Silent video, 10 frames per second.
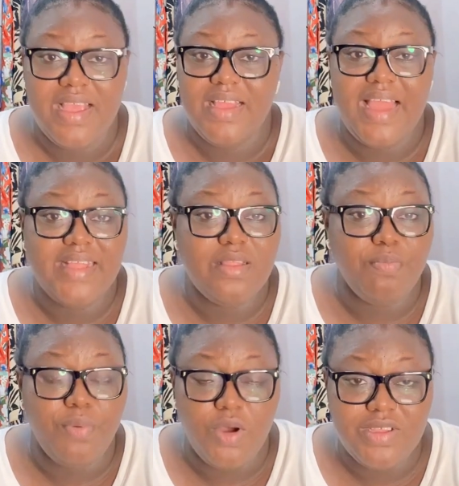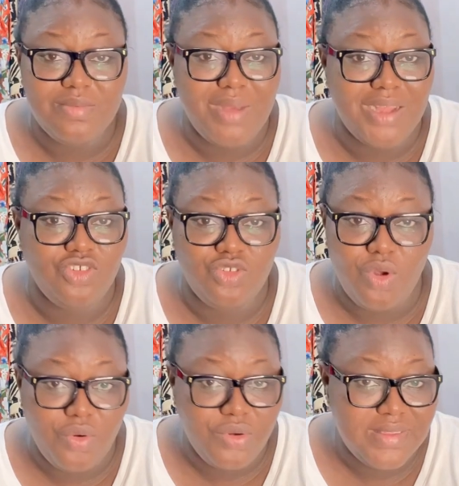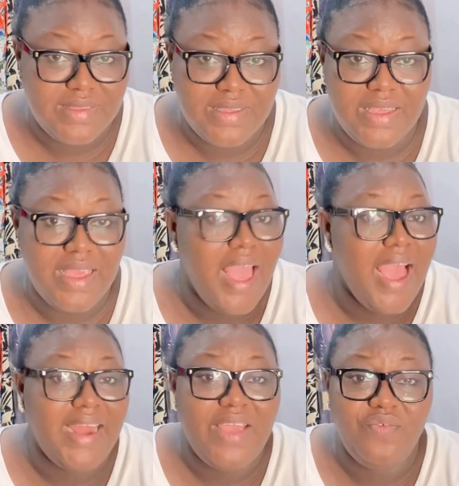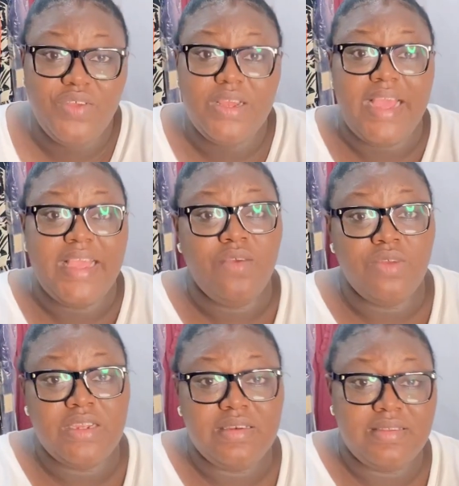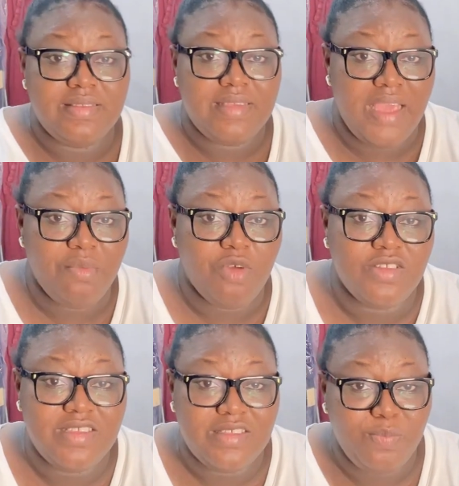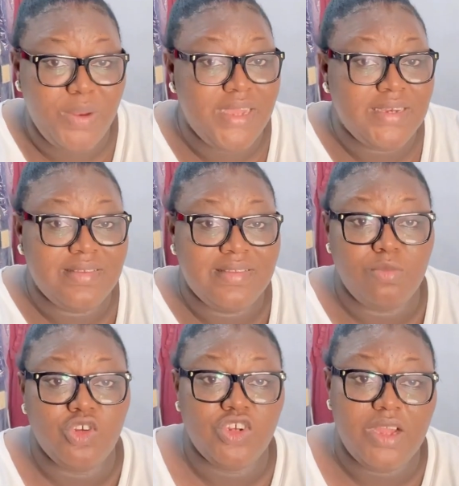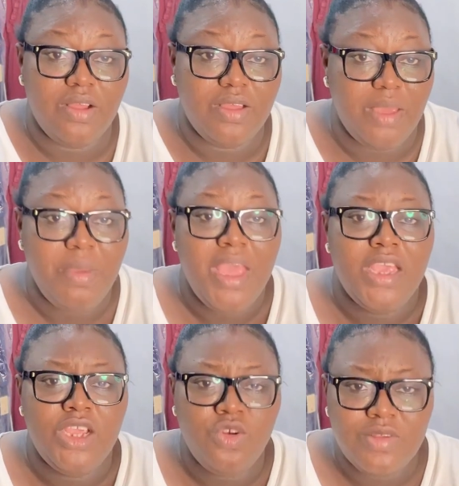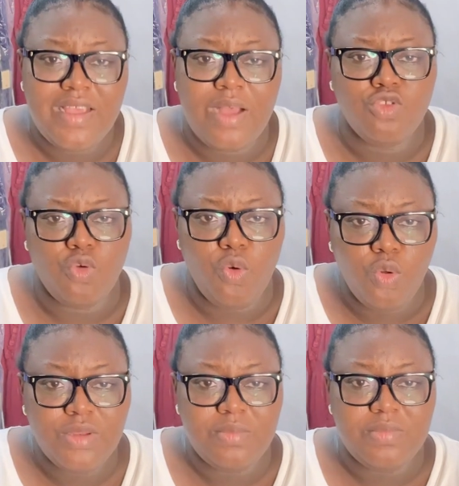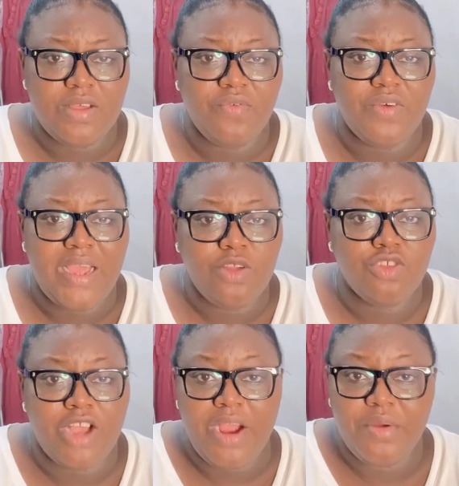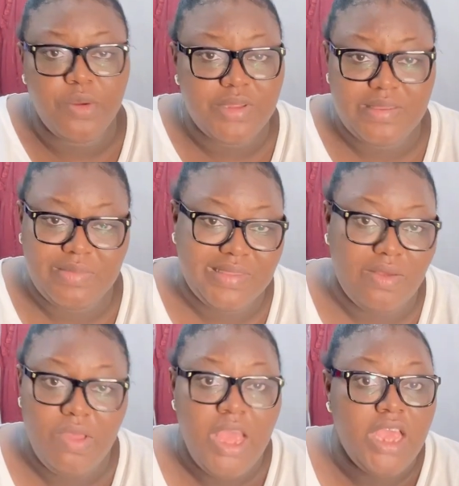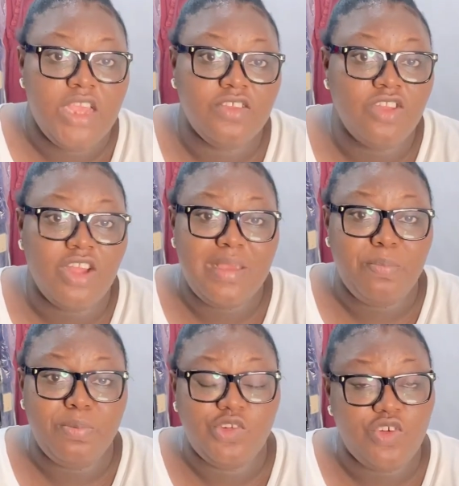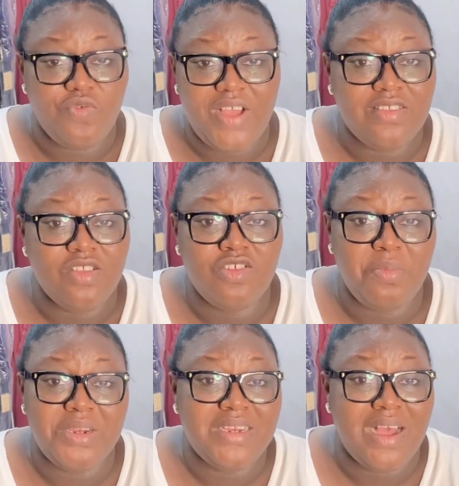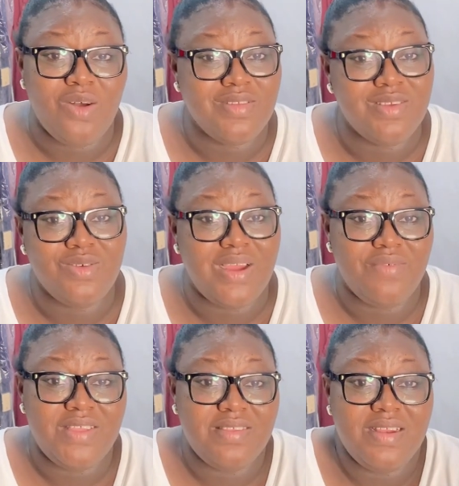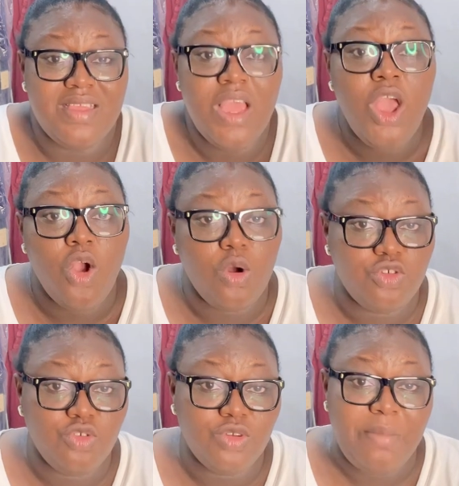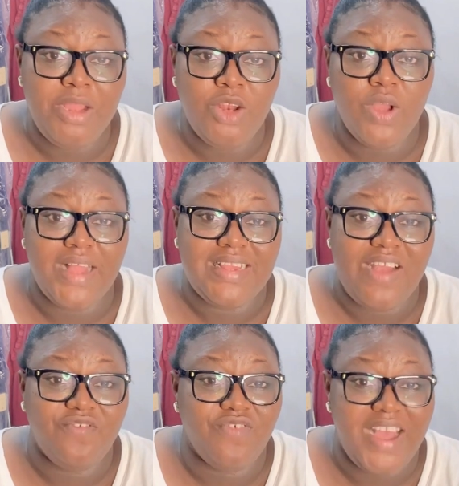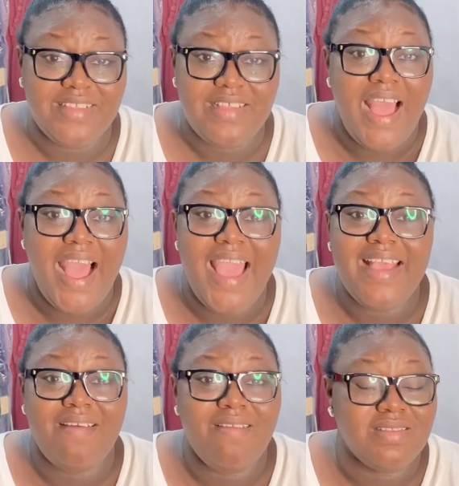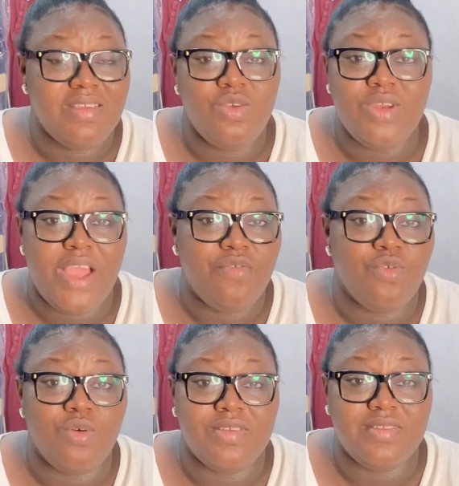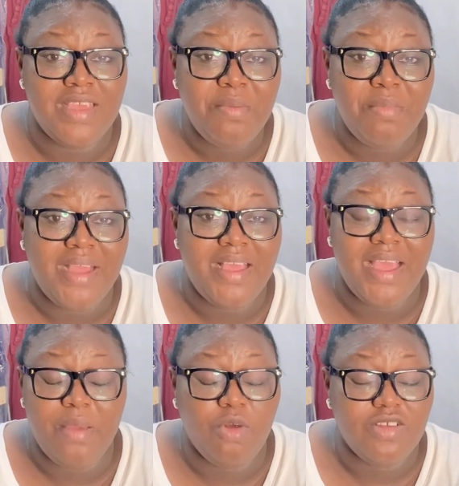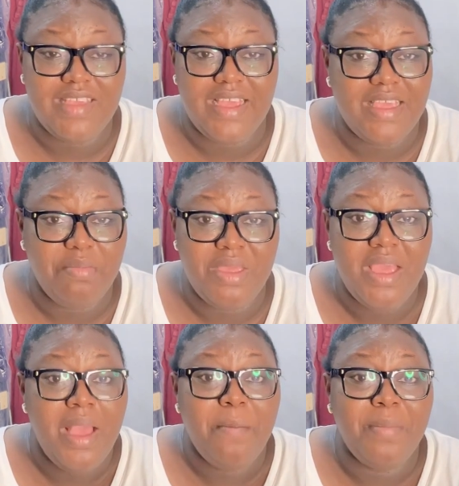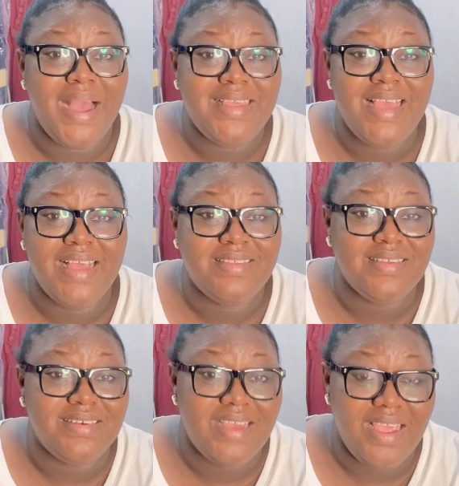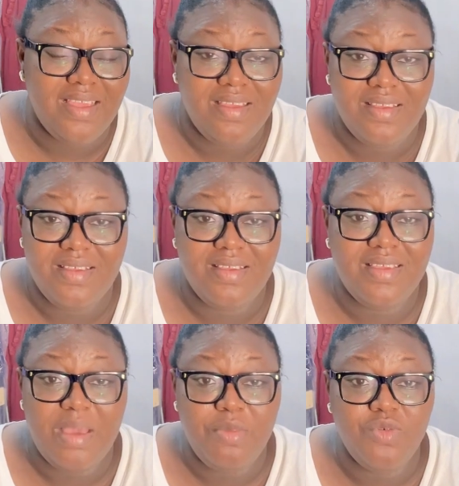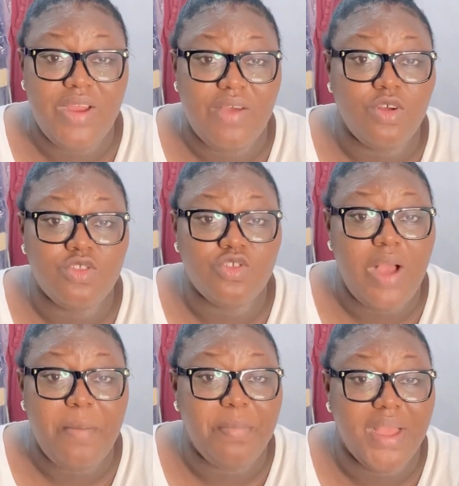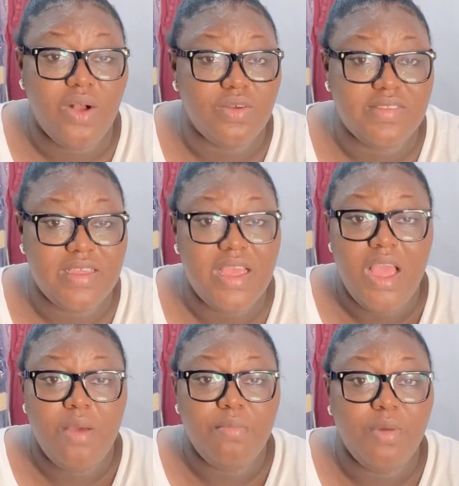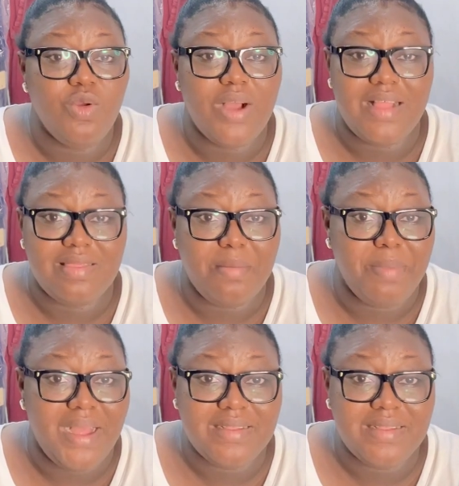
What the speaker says: Like, the boy's maturity. And I feel like even in this game, because he is playing this emotional game, he knows how to hold himself and how to carry on with himself. He's not a pushover. He's not somebody that Khosi could have easily controlled. I mean, look at that fight. I guarantee you that if it was him and Khosi and Yemi, by yesterday, Yemi would have gone to go and beg Khosi. But look at Thabang.